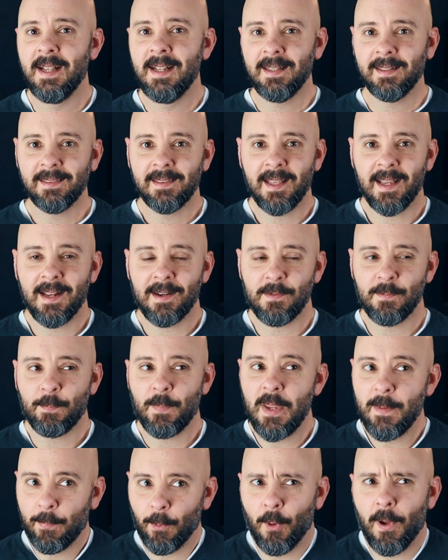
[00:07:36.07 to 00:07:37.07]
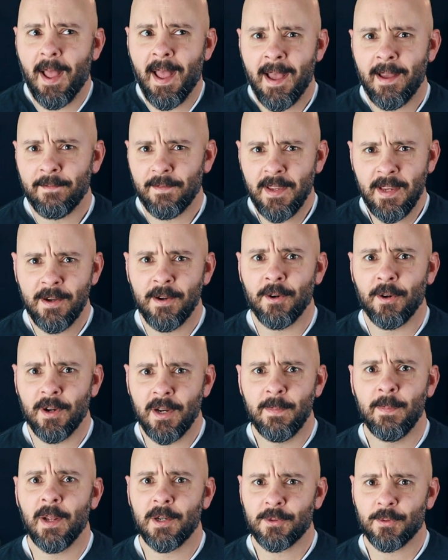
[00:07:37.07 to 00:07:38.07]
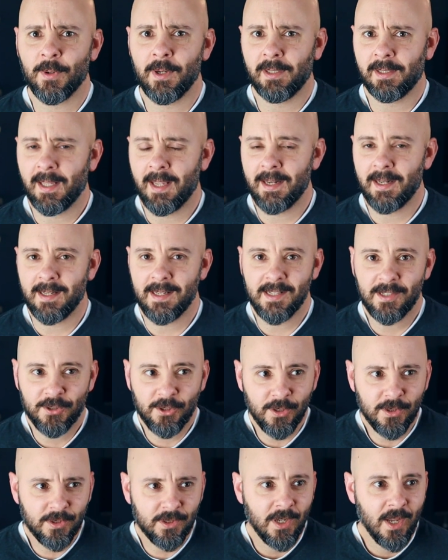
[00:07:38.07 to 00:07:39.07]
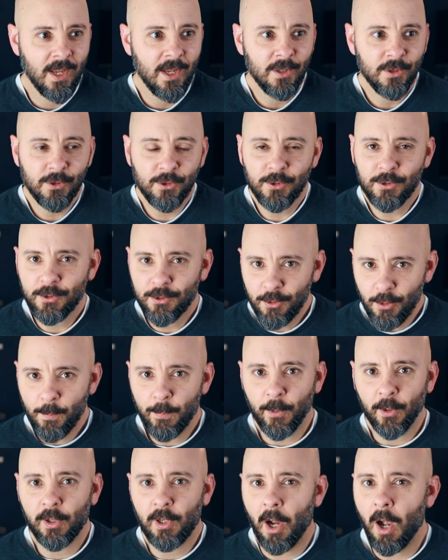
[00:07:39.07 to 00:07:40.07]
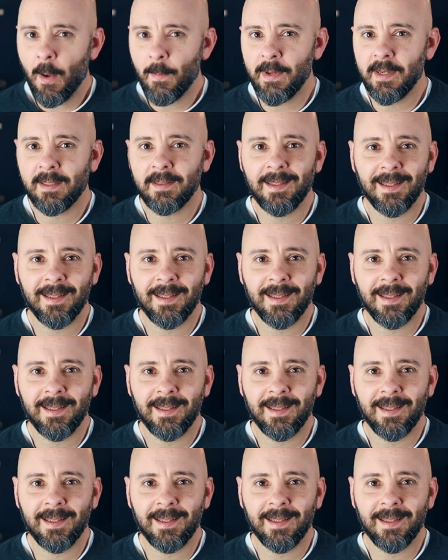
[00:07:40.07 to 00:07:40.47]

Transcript: that people have here in Metro Atlanta is just super common.